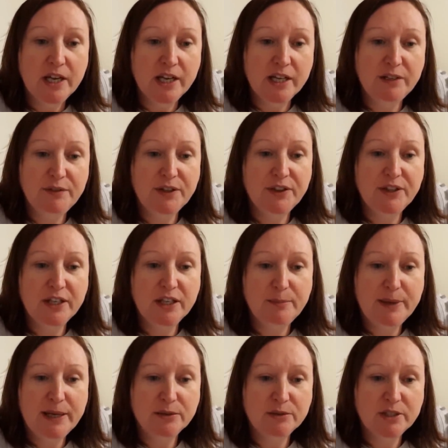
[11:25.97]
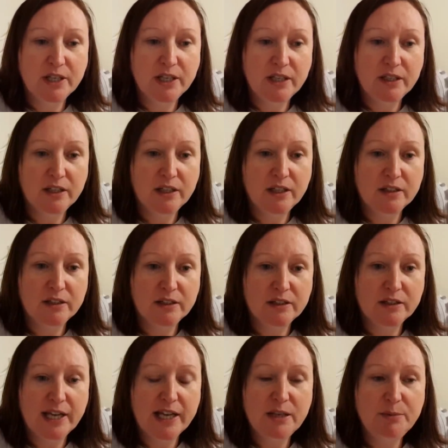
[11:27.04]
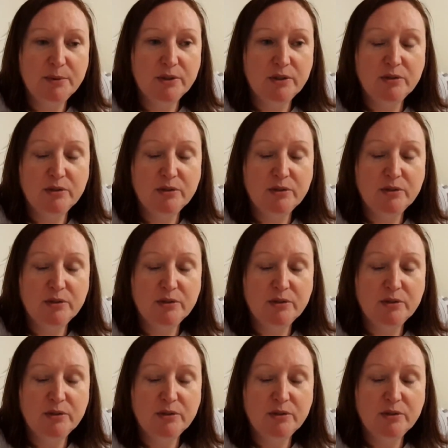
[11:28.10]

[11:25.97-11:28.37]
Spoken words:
And if you think about it, anybody